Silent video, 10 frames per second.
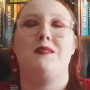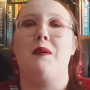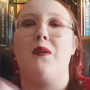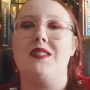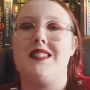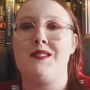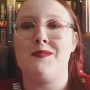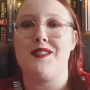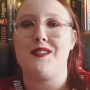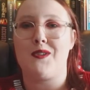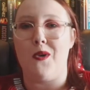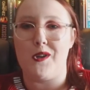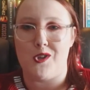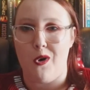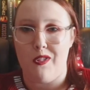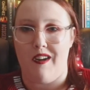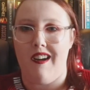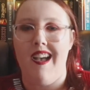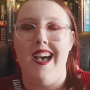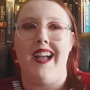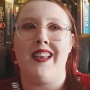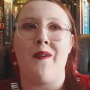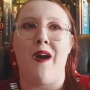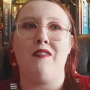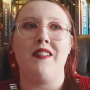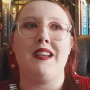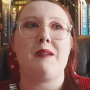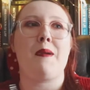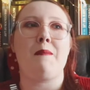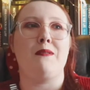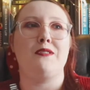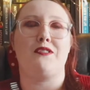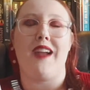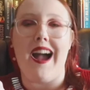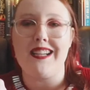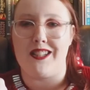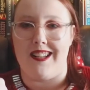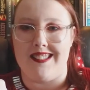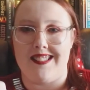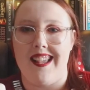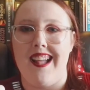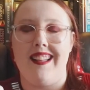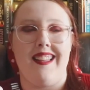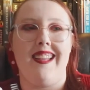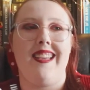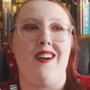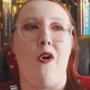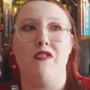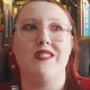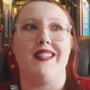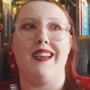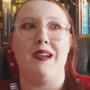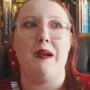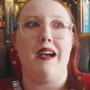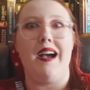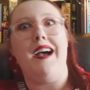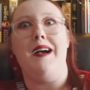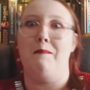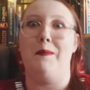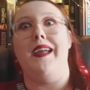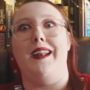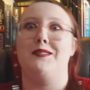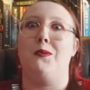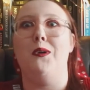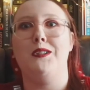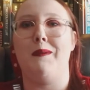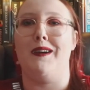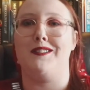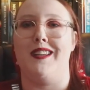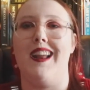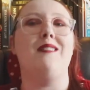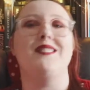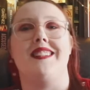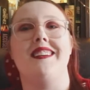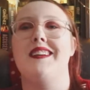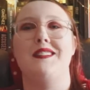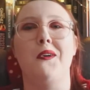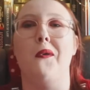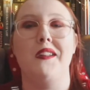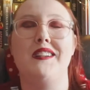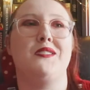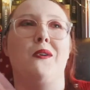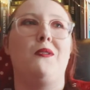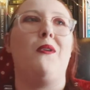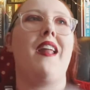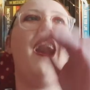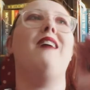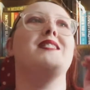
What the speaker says: So because this is a Scottish author and you're having like people's reactions, like obviously being a Scottish person, I was like totally sold on it.